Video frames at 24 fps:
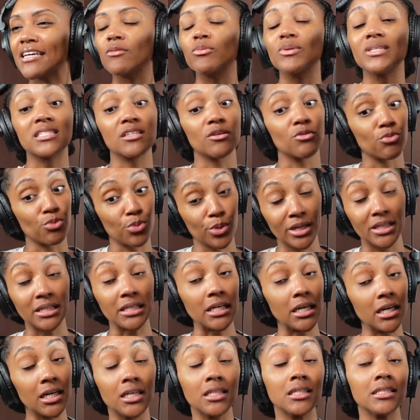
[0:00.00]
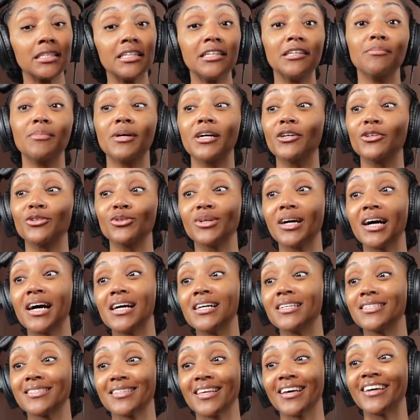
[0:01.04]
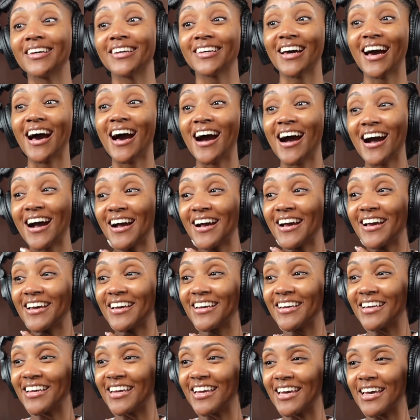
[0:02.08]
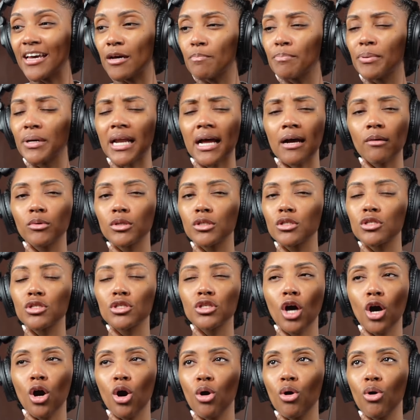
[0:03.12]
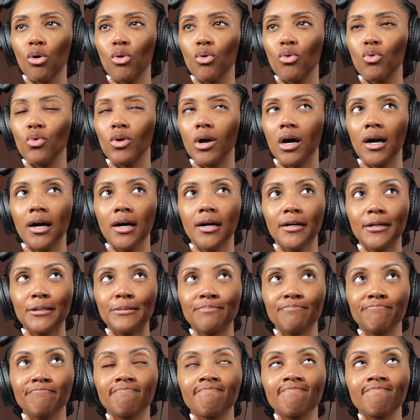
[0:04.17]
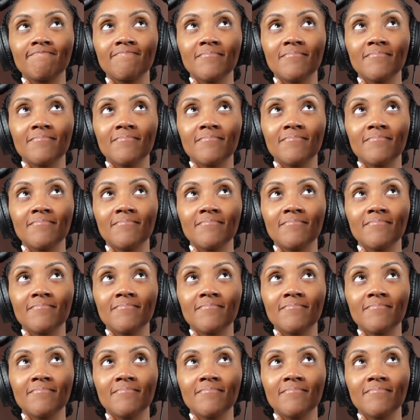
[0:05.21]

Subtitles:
was a really ugly email, you guys. Like, I was so, I'm